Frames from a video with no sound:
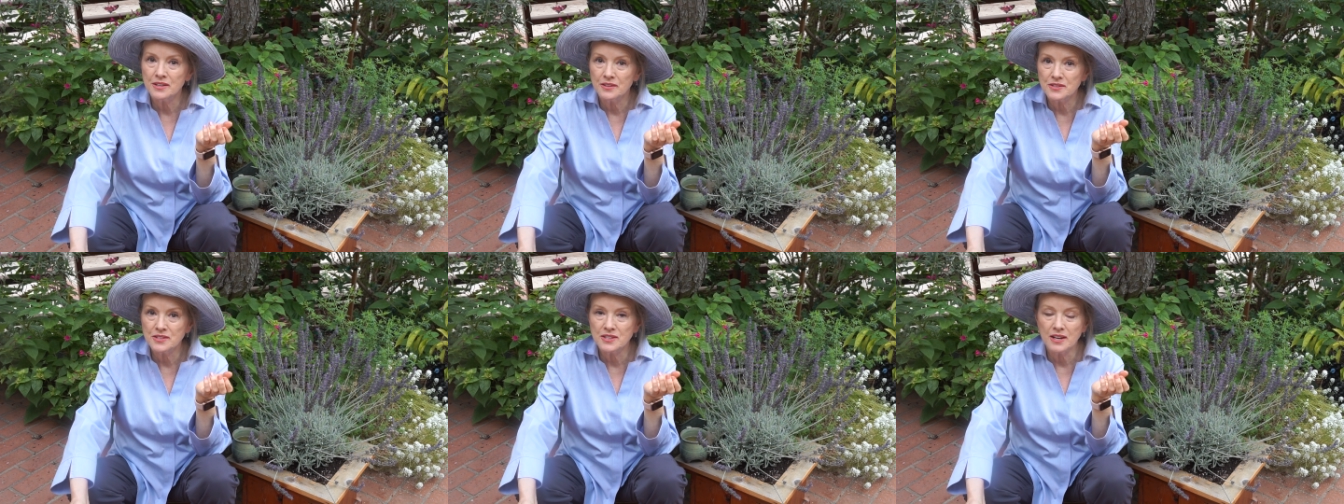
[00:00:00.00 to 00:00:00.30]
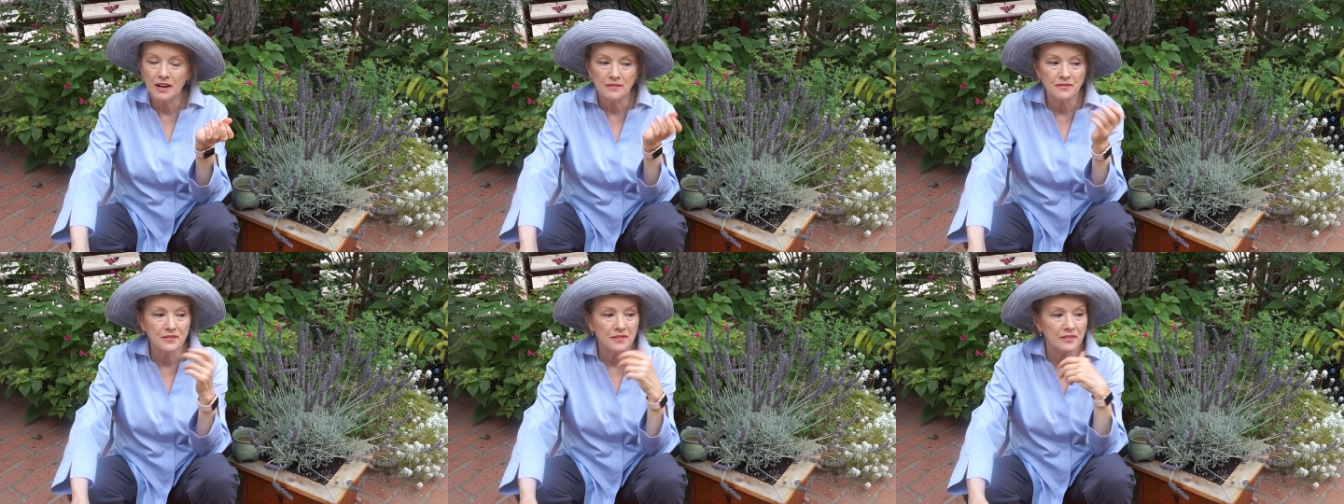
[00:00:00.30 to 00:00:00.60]
there's
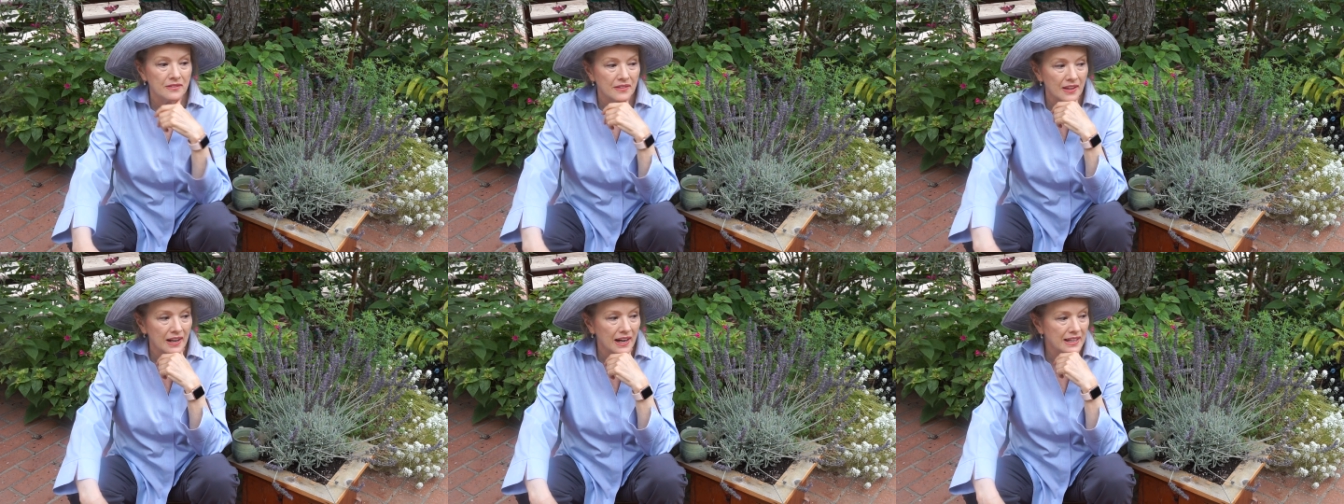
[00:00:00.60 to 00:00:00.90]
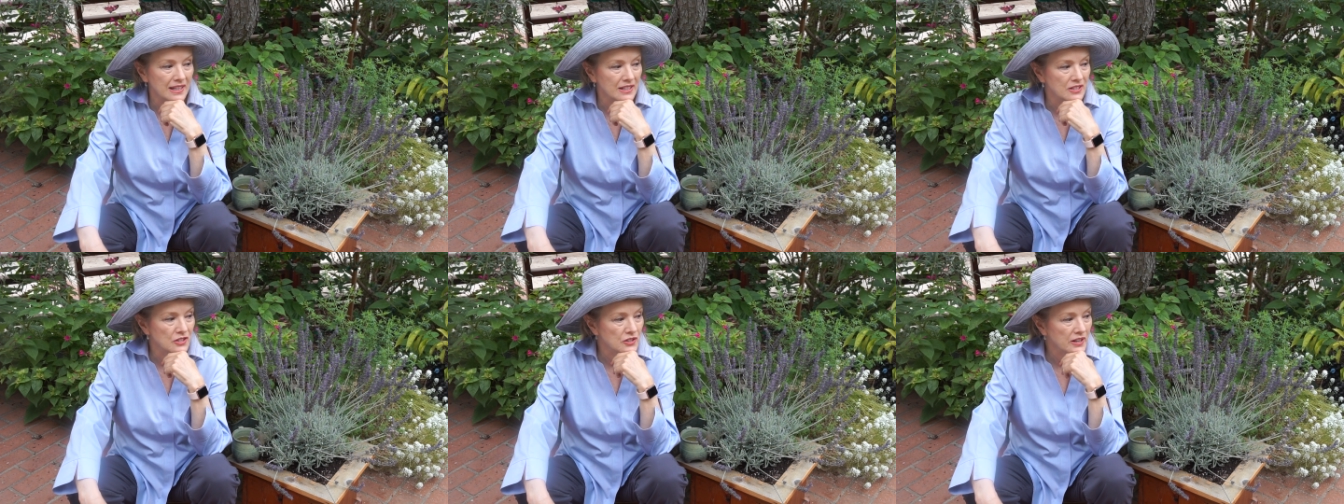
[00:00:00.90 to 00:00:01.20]
stuff that
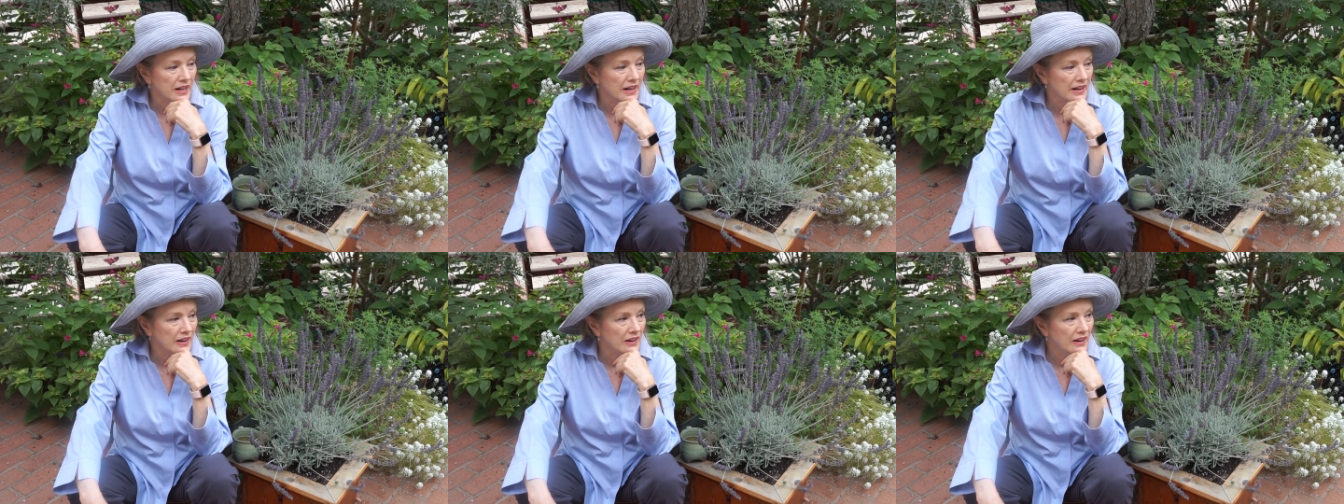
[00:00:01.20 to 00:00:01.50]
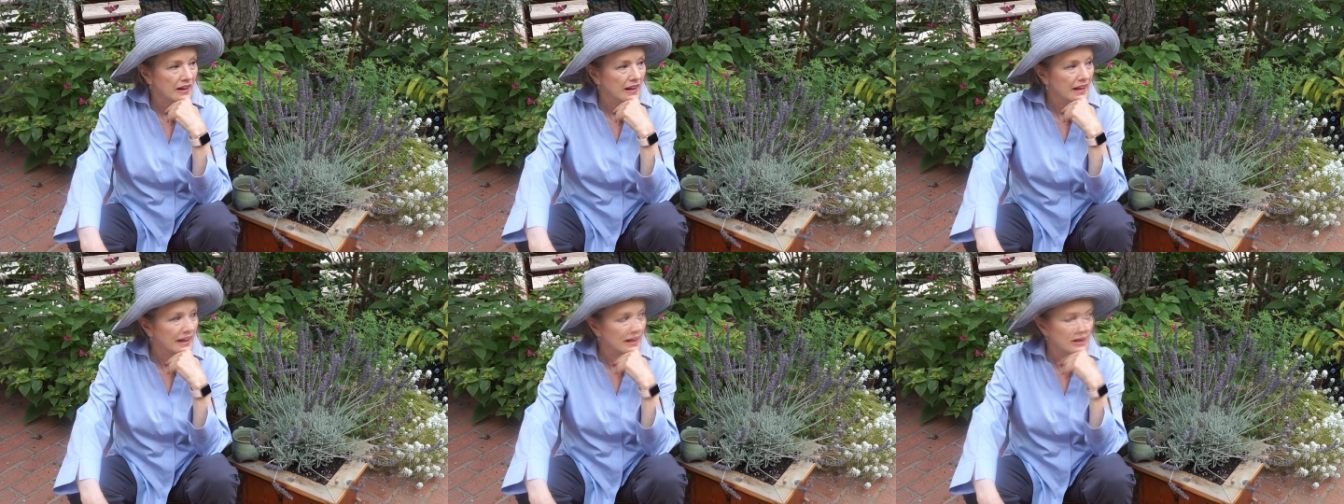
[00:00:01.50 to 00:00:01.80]
I can
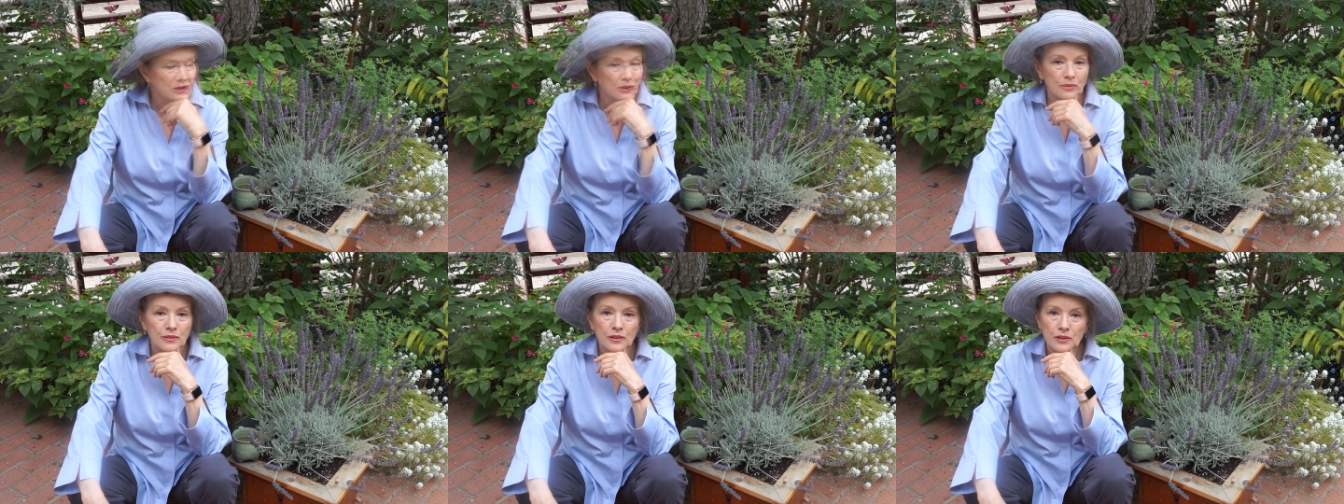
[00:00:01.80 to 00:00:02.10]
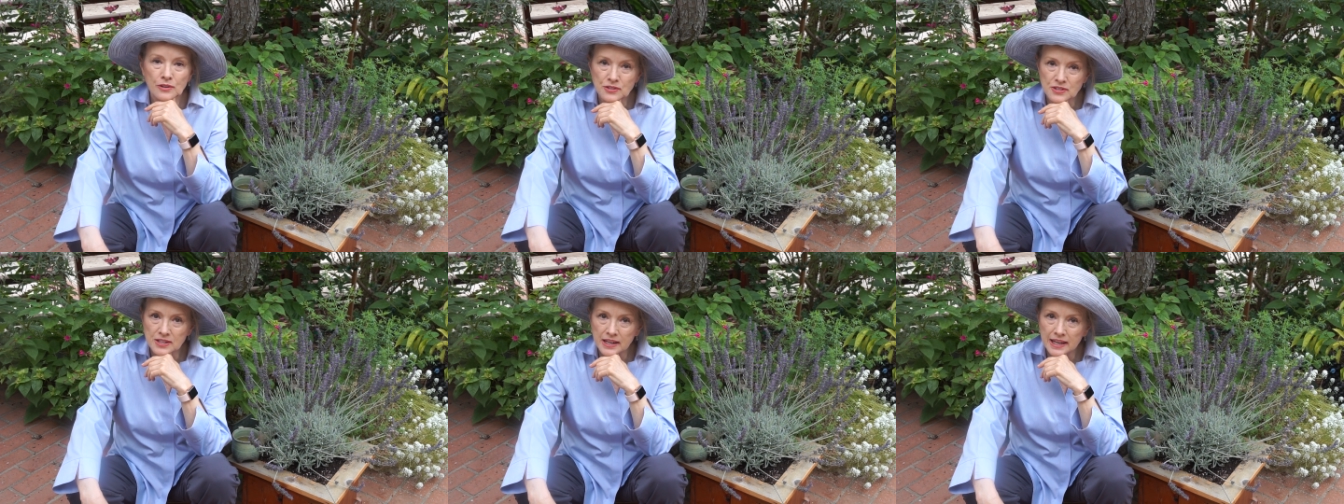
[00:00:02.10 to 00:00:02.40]
share. So
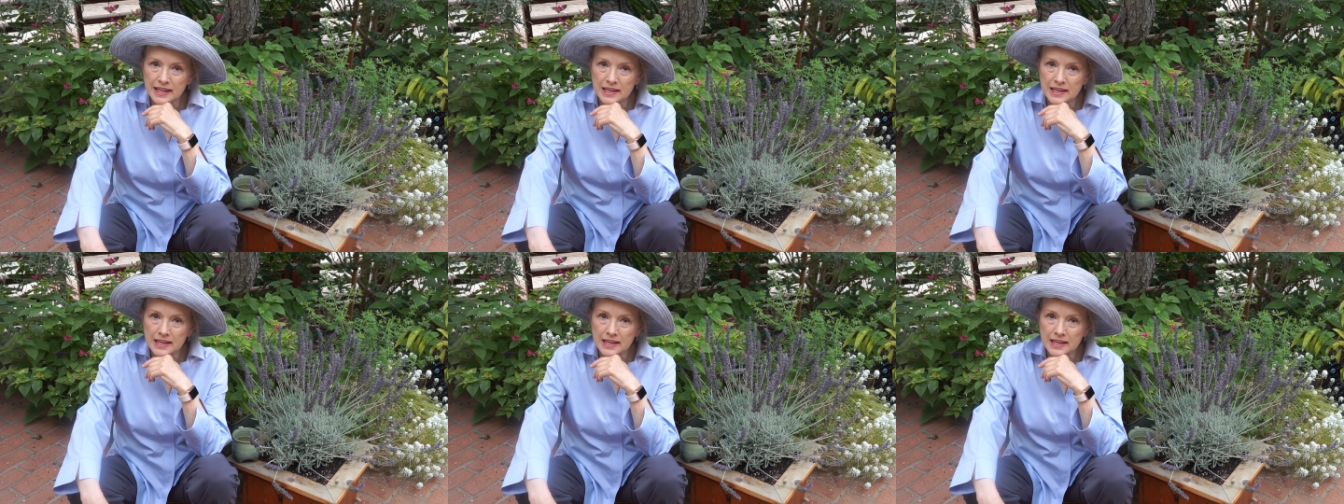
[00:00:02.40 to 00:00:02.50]
Thursday